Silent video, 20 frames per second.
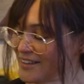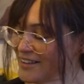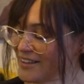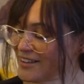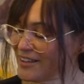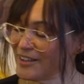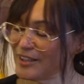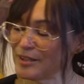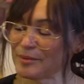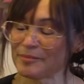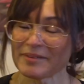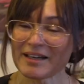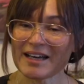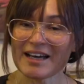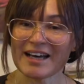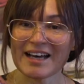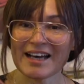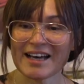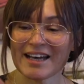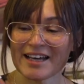
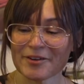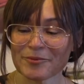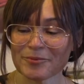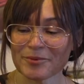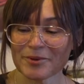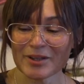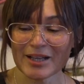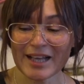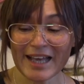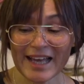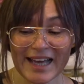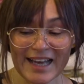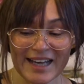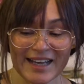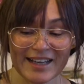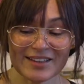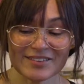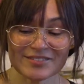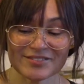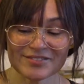I will
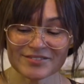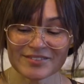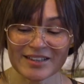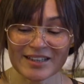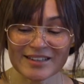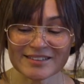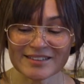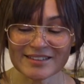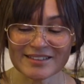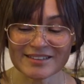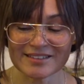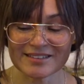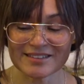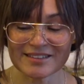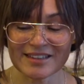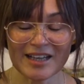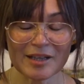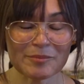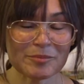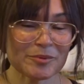have
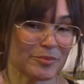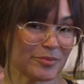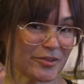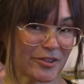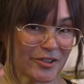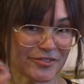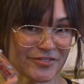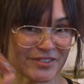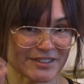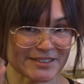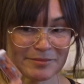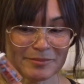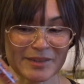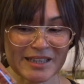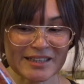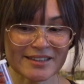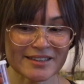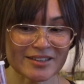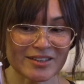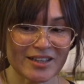ibuprofen, my
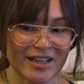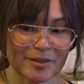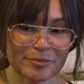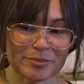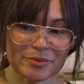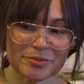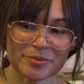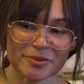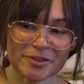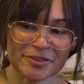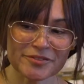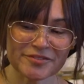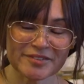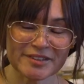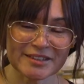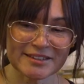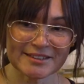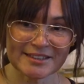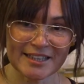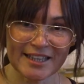little
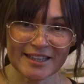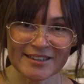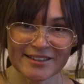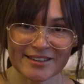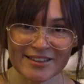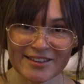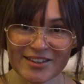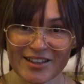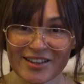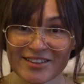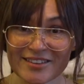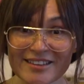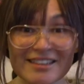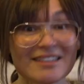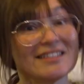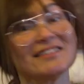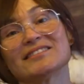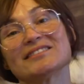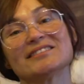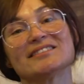ibuprofen Tylenol
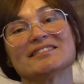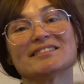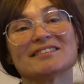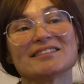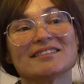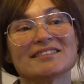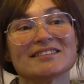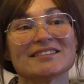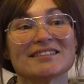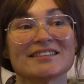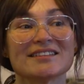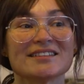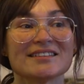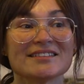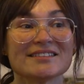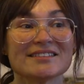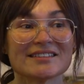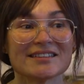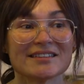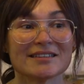thing, just because it
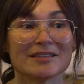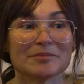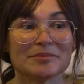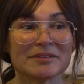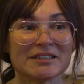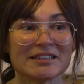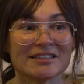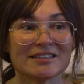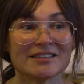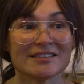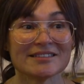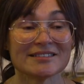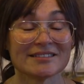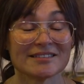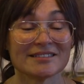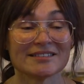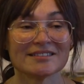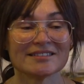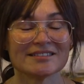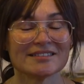is going to be
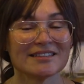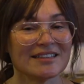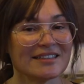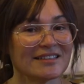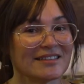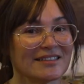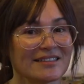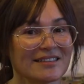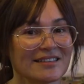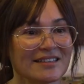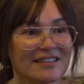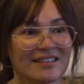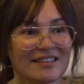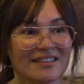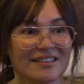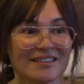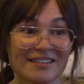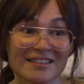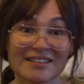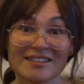
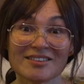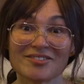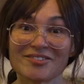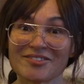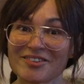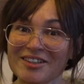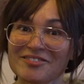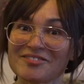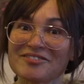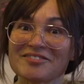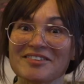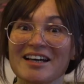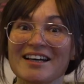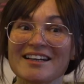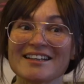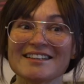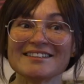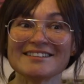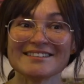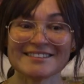a rough
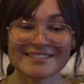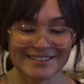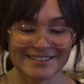night,